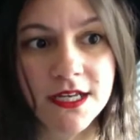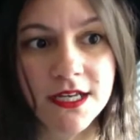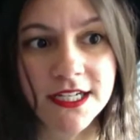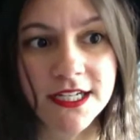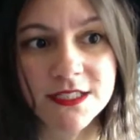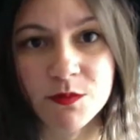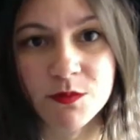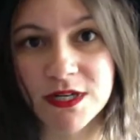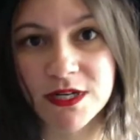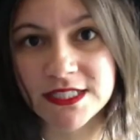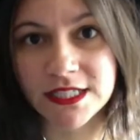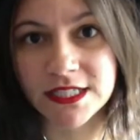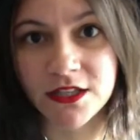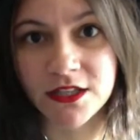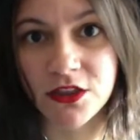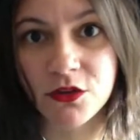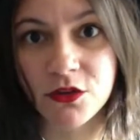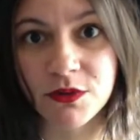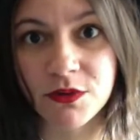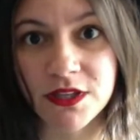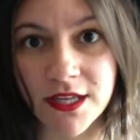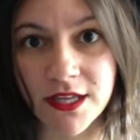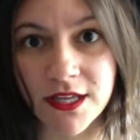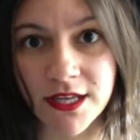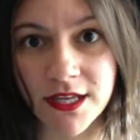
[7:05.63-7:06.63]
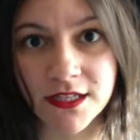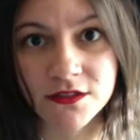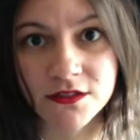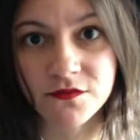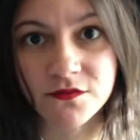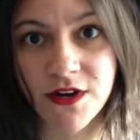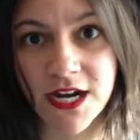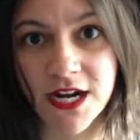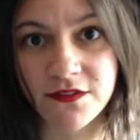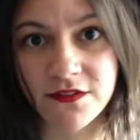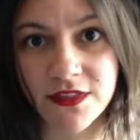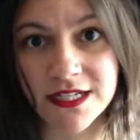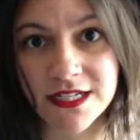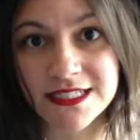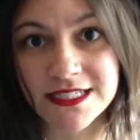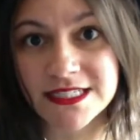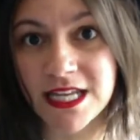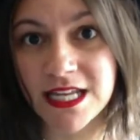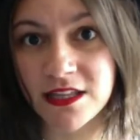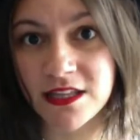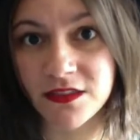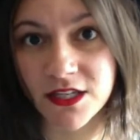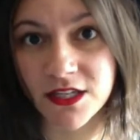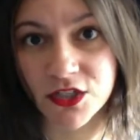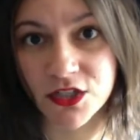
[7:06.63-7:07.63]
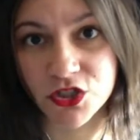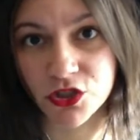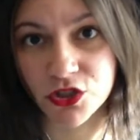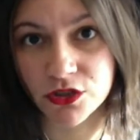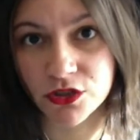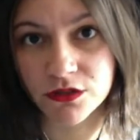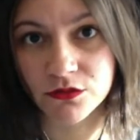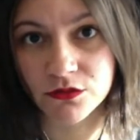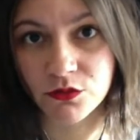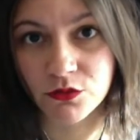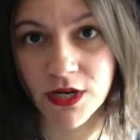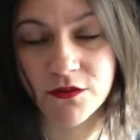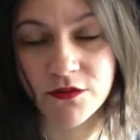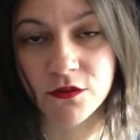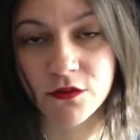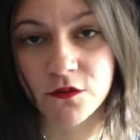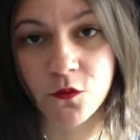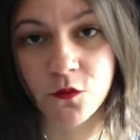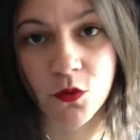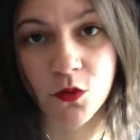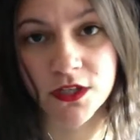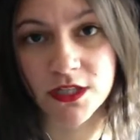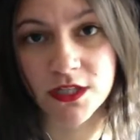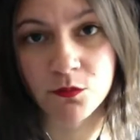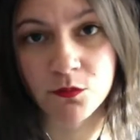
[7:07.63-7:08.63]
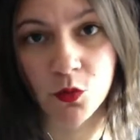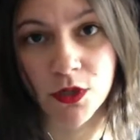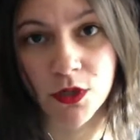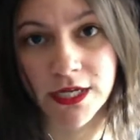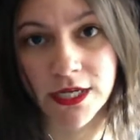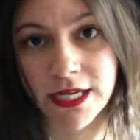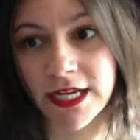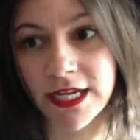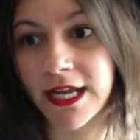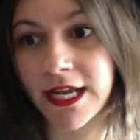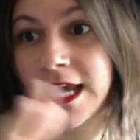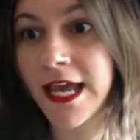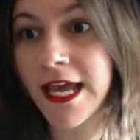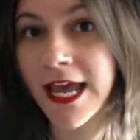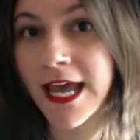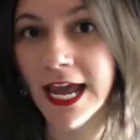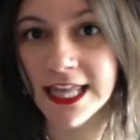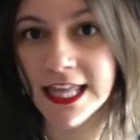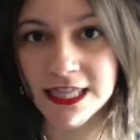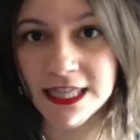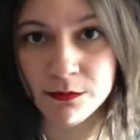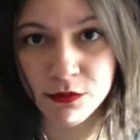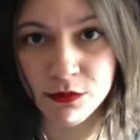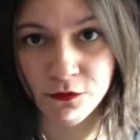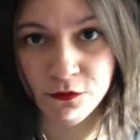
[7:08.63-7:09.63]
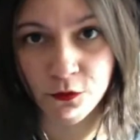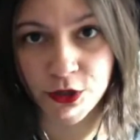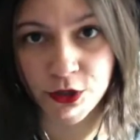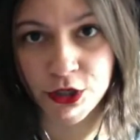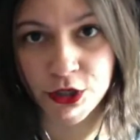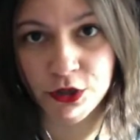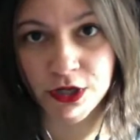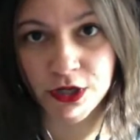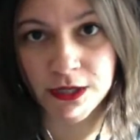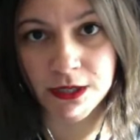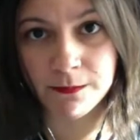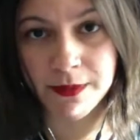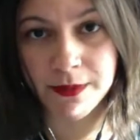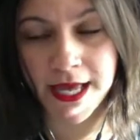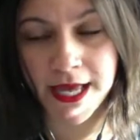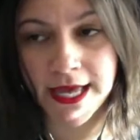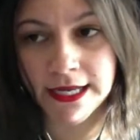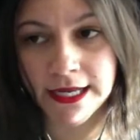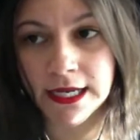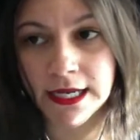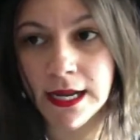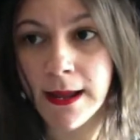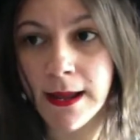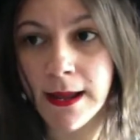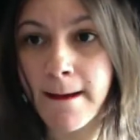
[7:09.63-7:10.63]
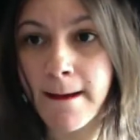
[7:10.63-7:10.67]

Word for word: expressing three things, five things, 10 things you're grateful for in the morning, and then before you go to bed.